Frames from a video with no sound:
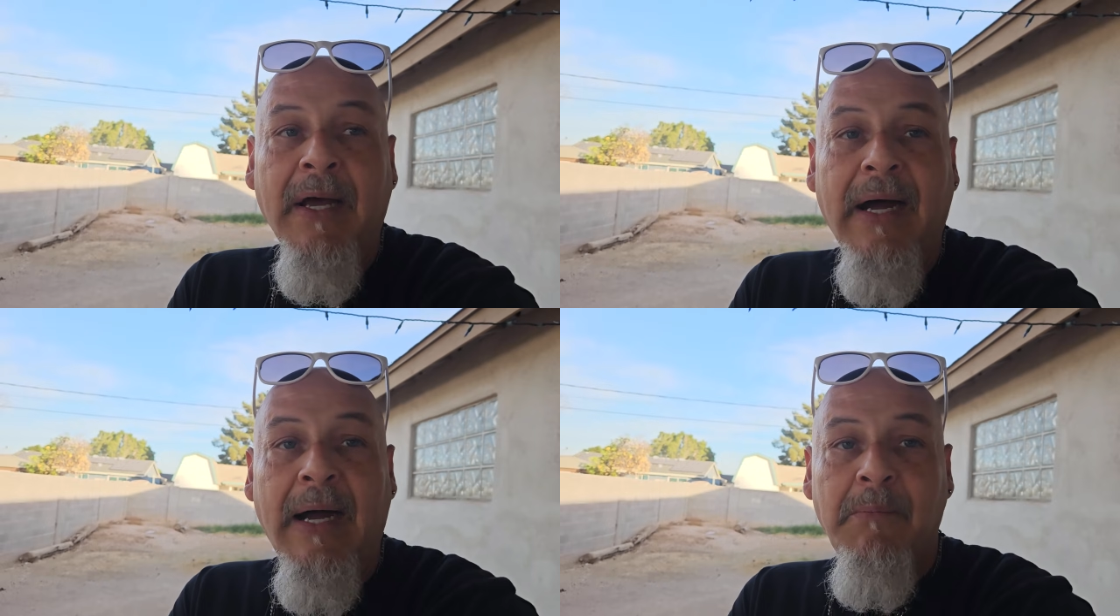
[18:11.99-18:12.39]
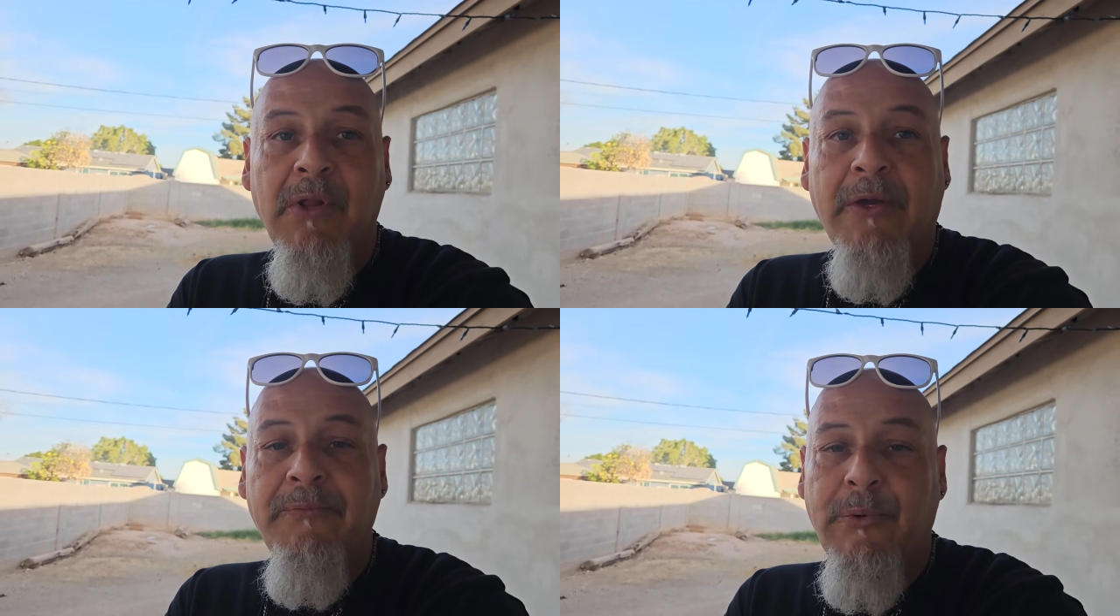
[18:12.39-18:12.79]
I'm
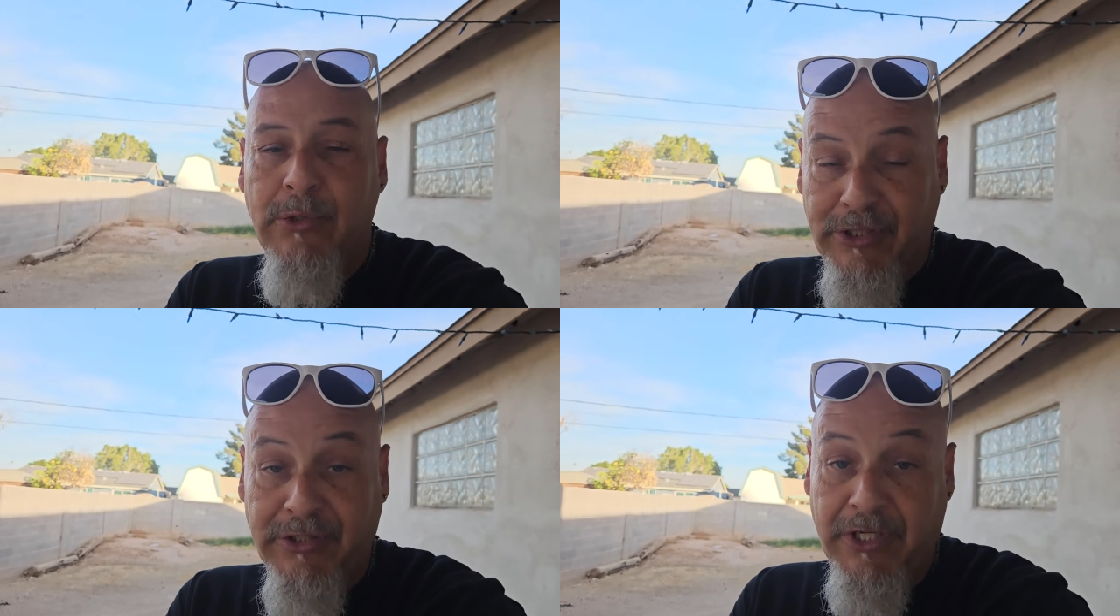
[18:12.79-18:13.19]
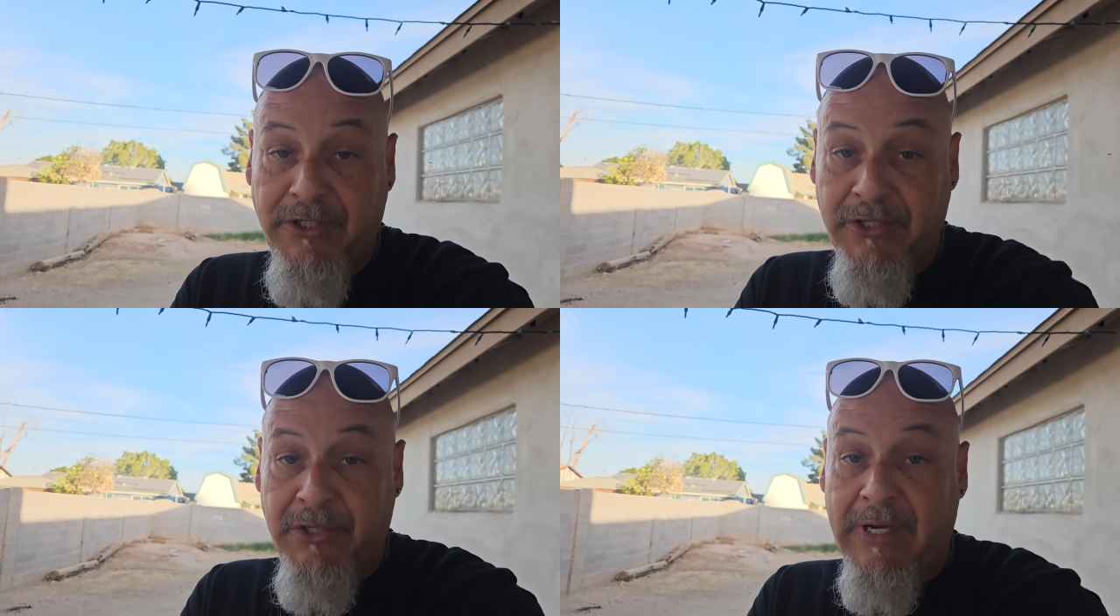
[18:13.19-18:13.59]
looking forward to
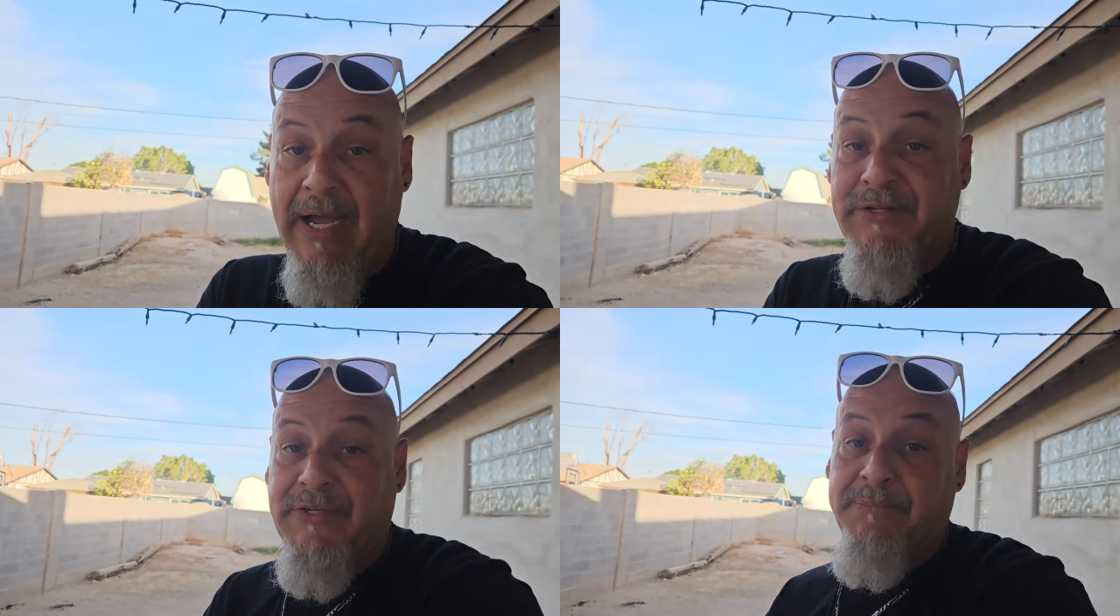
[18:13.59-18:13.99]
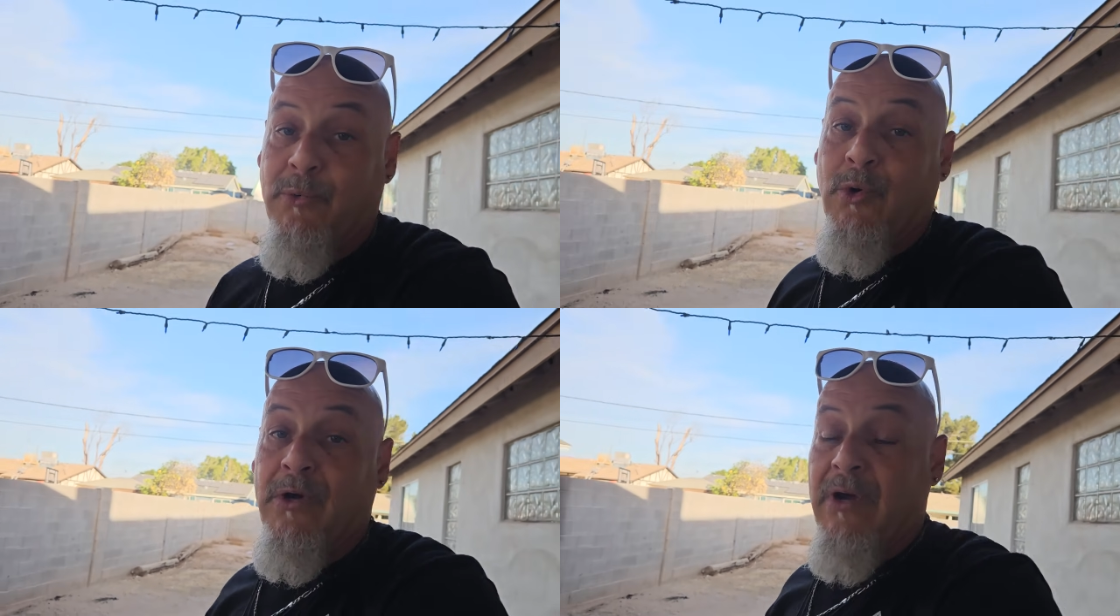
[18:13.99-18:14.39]
teaching you guys some
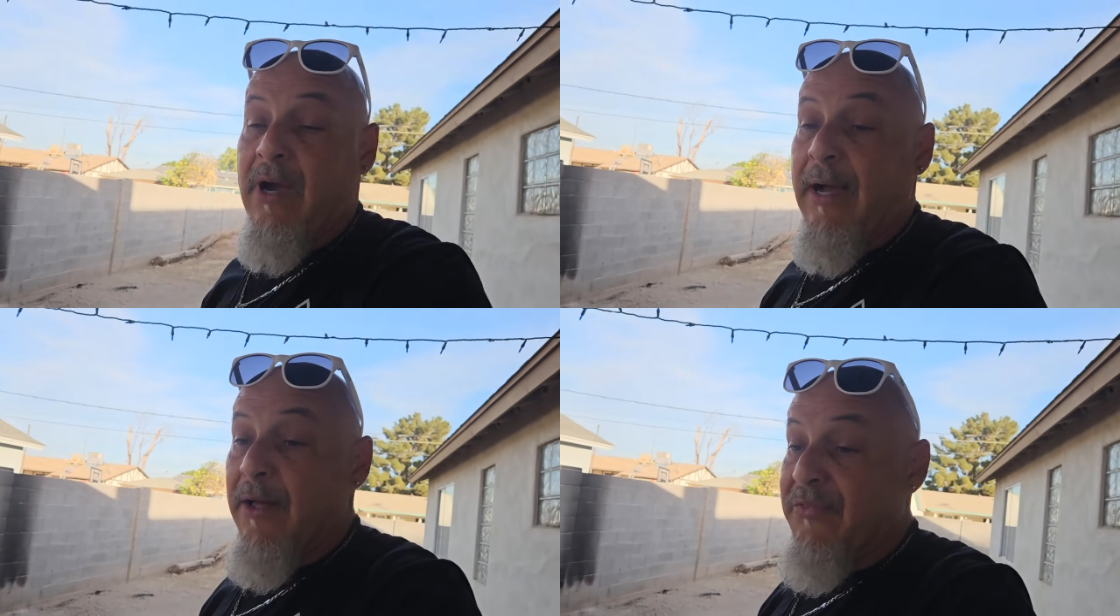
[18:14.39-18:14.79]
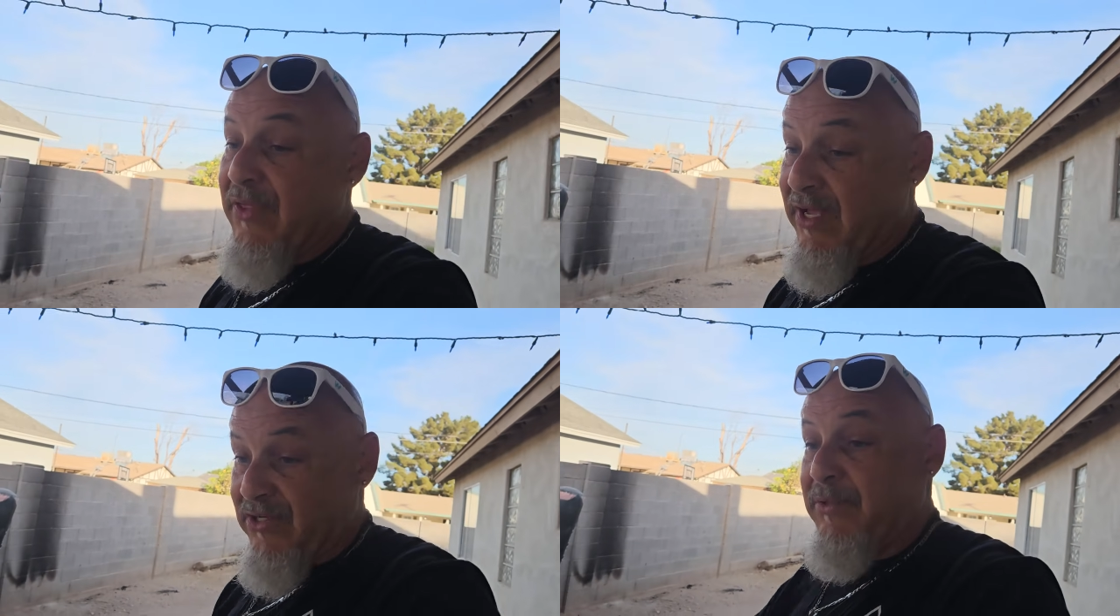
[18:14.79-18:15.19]
more
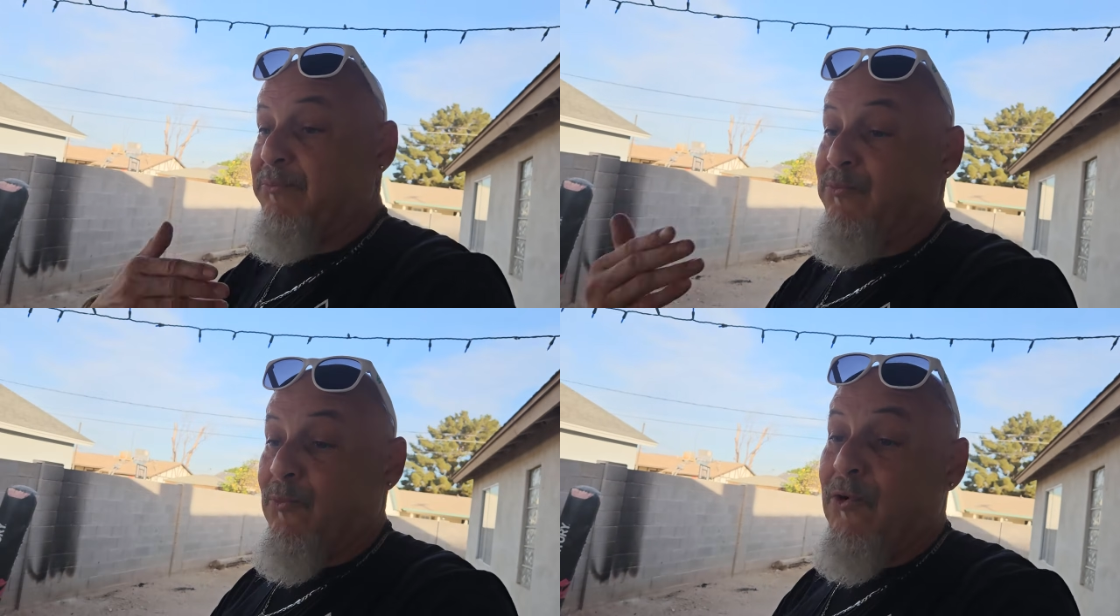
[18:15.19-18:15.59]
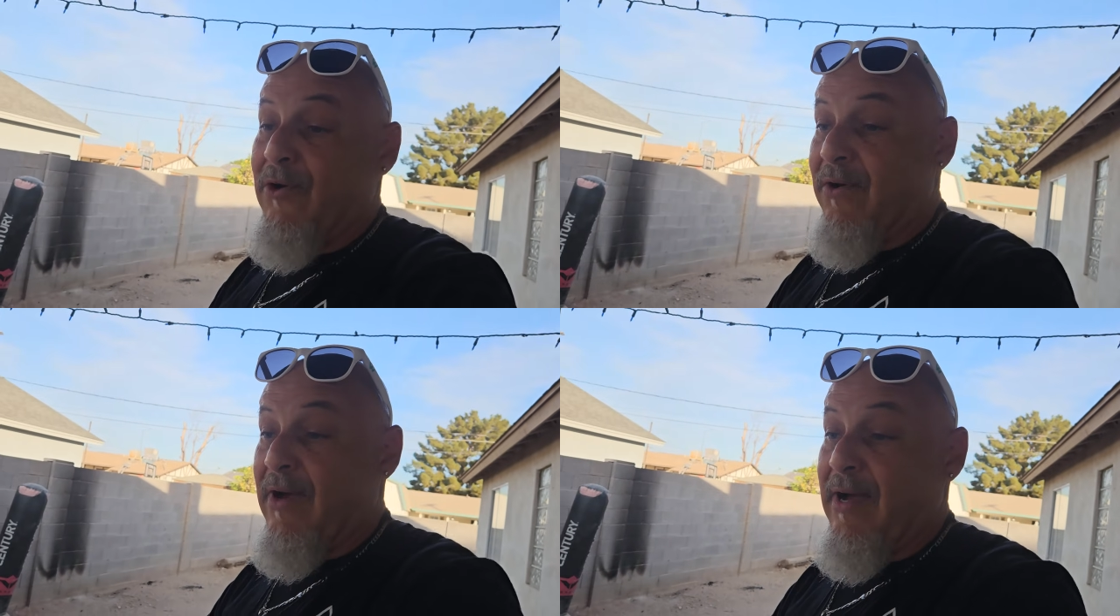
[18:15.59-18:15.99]
things, more